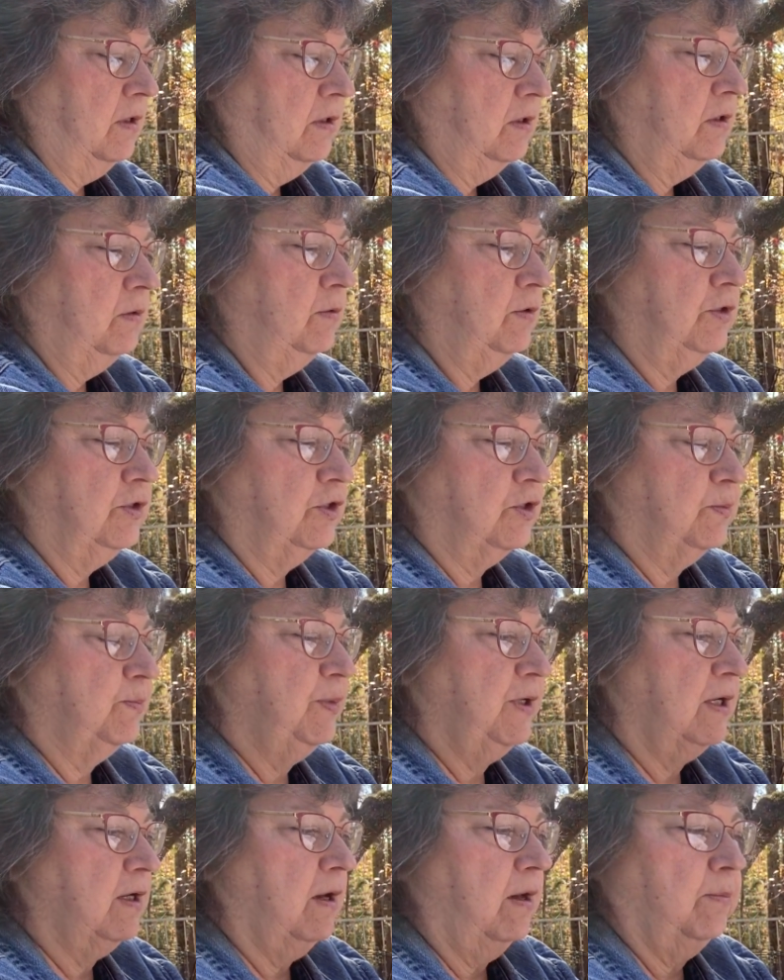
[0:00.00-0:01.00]
you would just
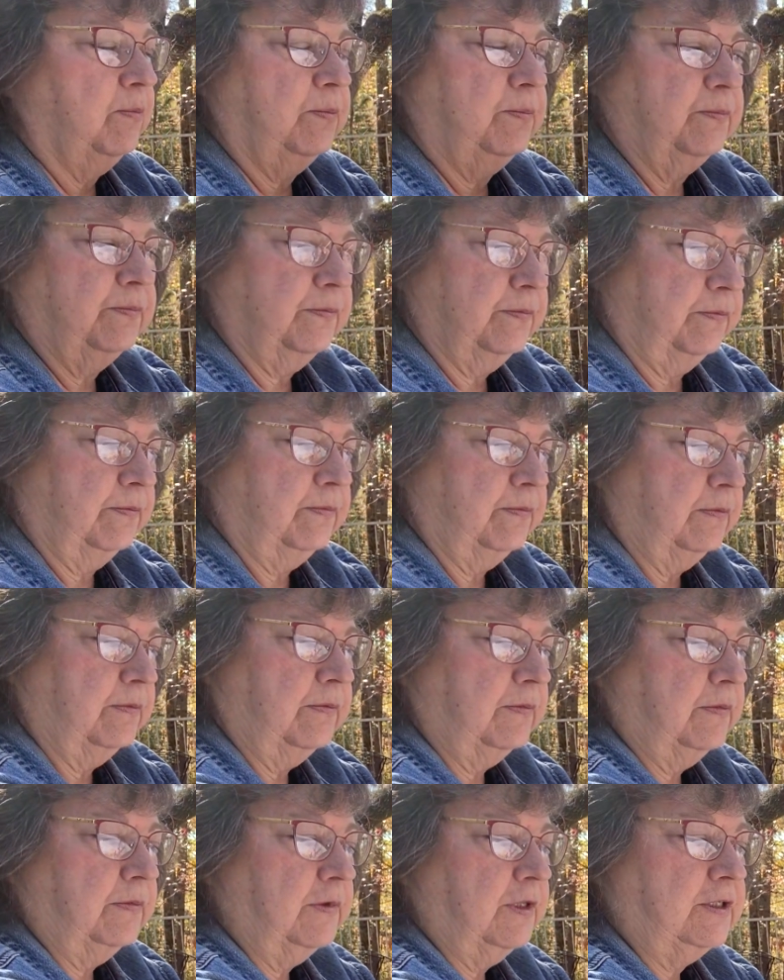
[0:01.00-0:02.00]
pick up
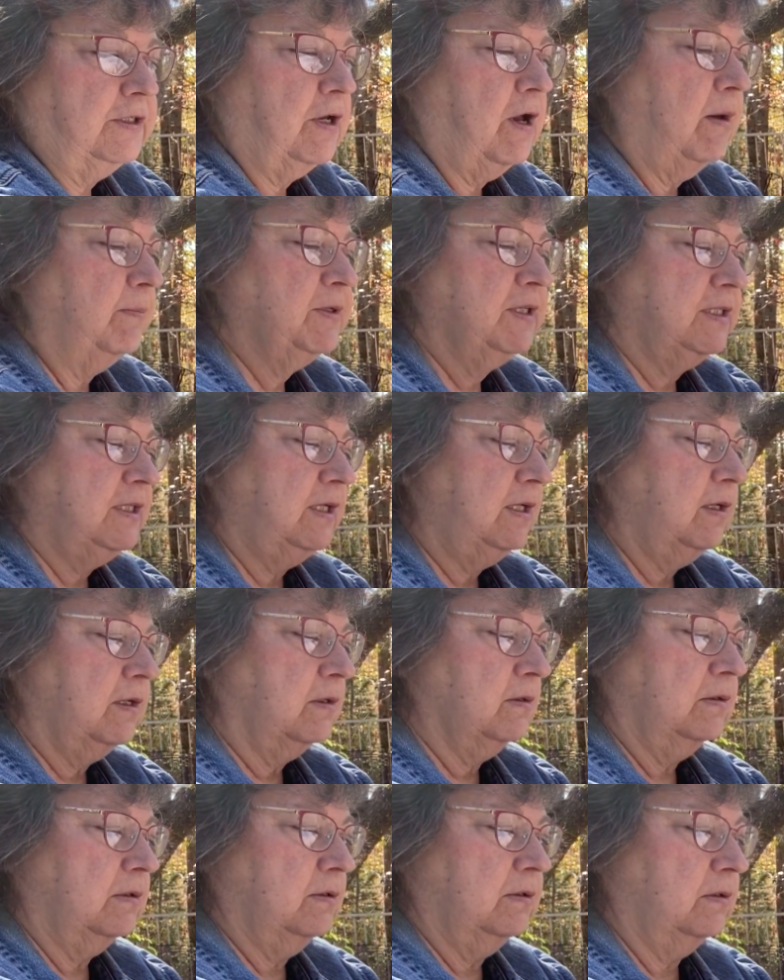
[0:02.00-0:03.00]
the top stick,
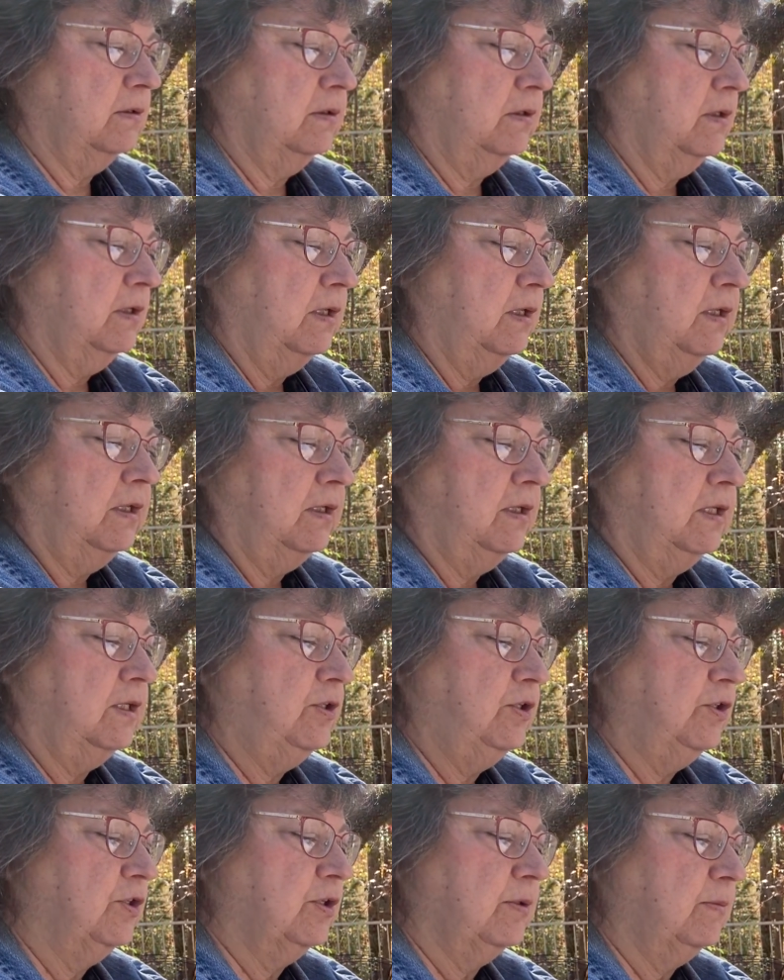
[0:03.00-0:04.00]

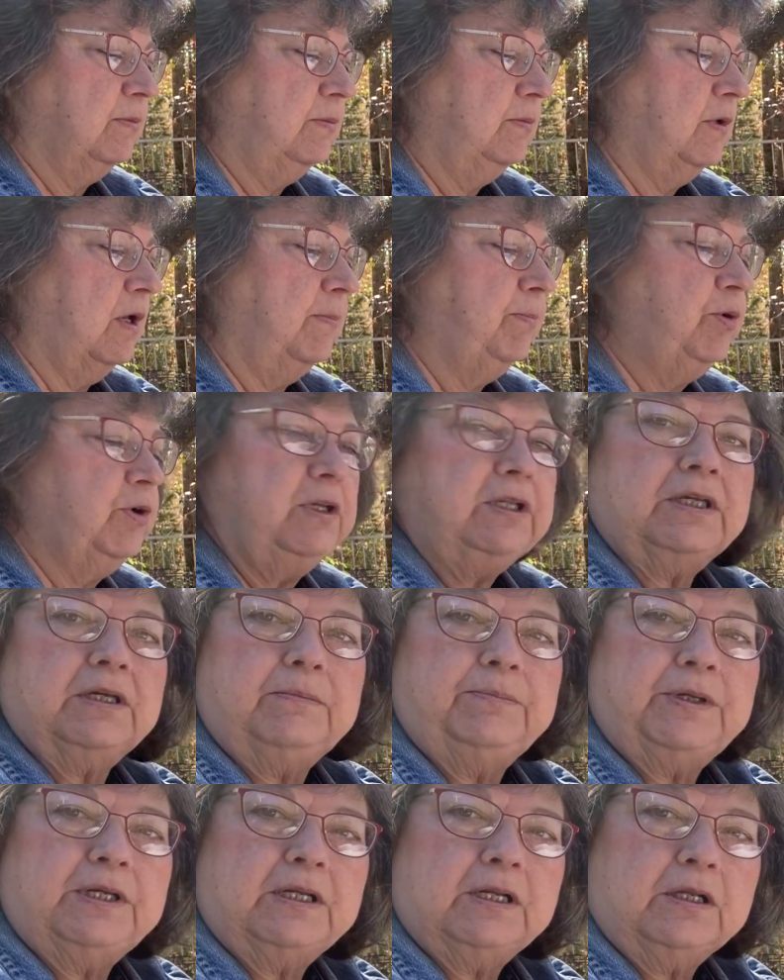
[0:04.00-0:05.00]
get you some pretty
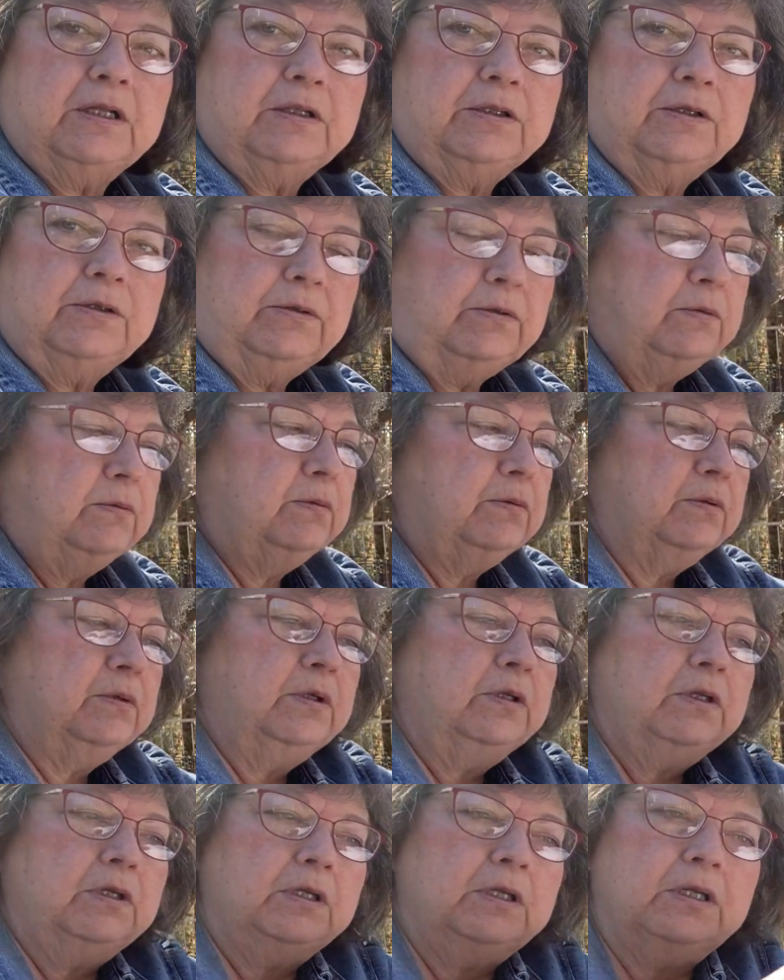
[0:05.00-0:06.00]
good bit of glue,
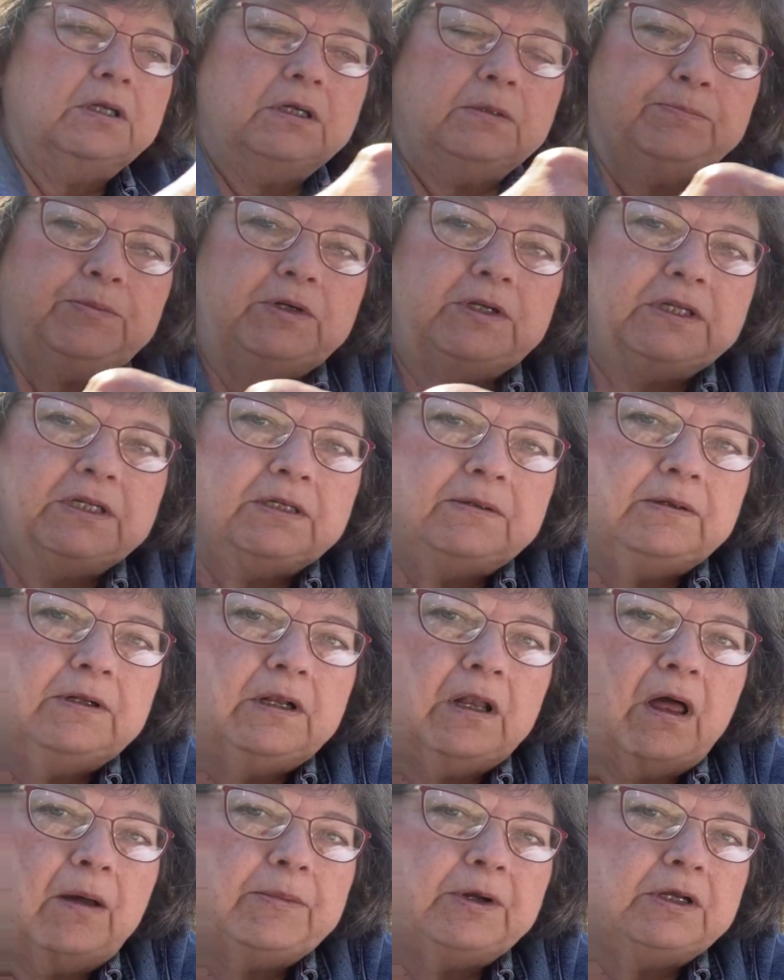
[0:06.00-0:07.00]
pretty good
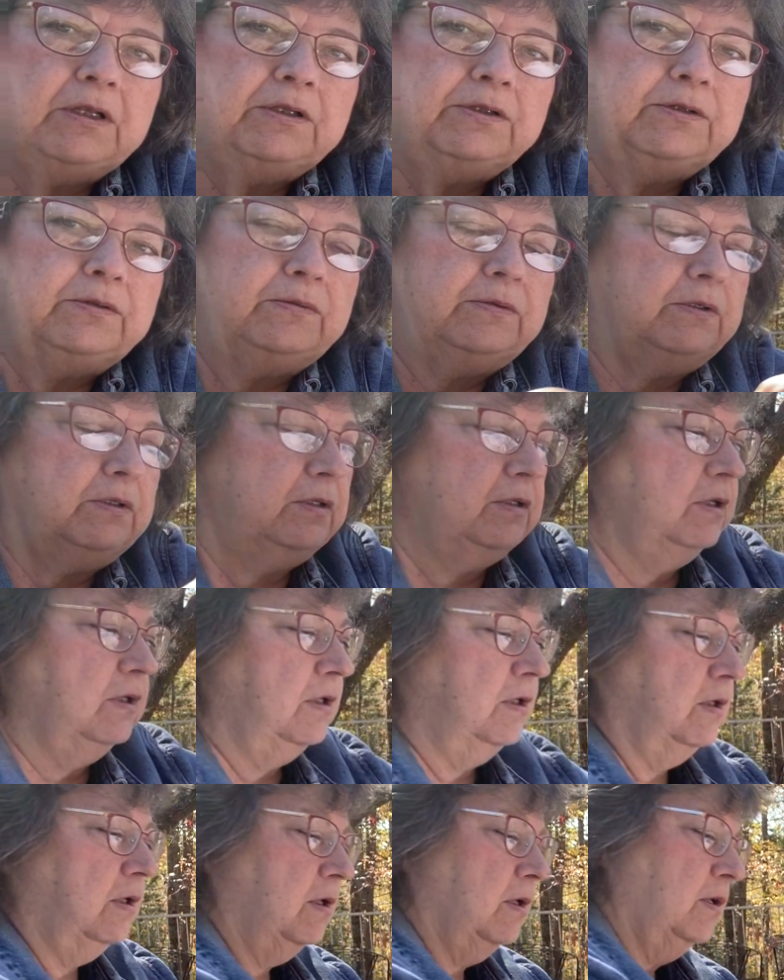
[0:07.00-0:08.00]
glob of glue,
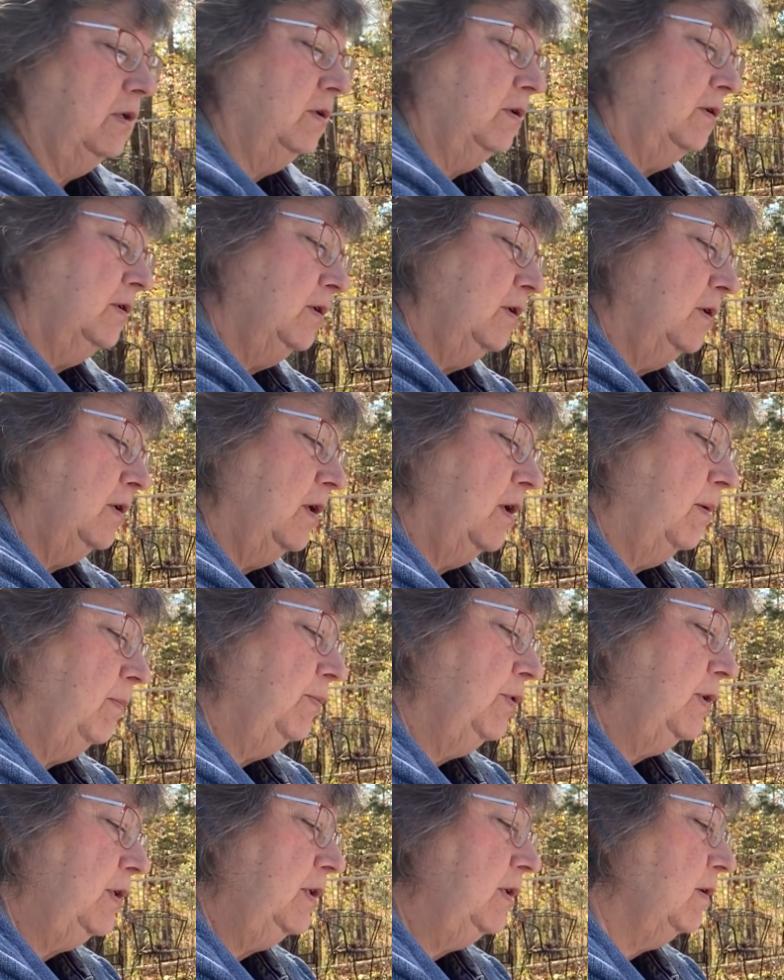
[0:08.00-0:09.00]
and
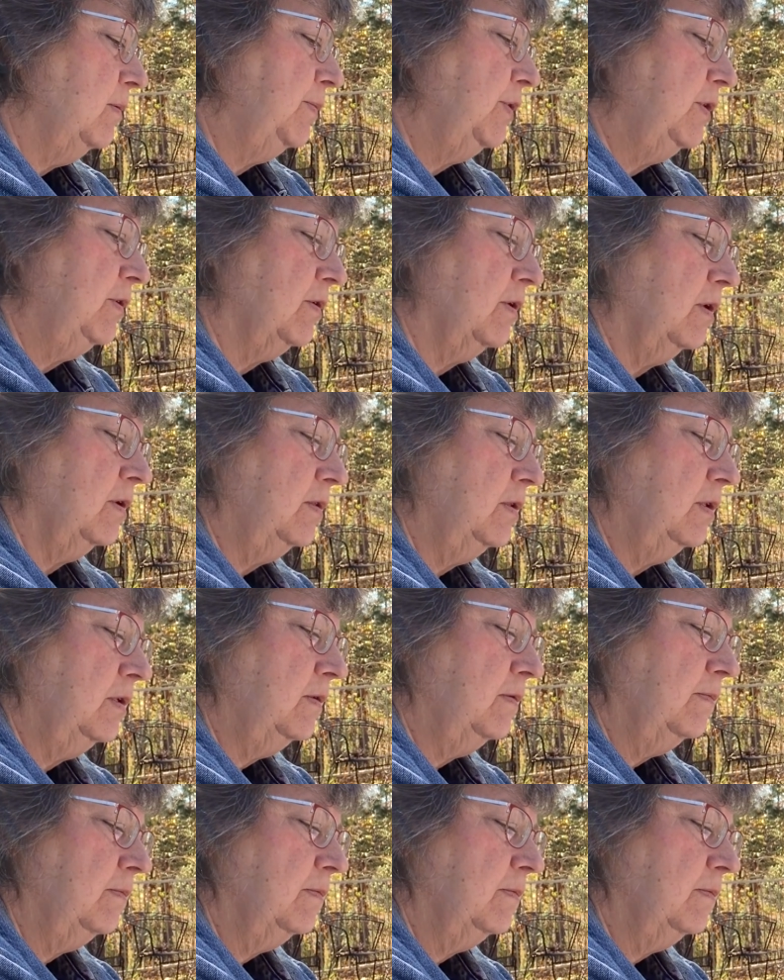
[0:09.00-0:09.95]
put it up here on the,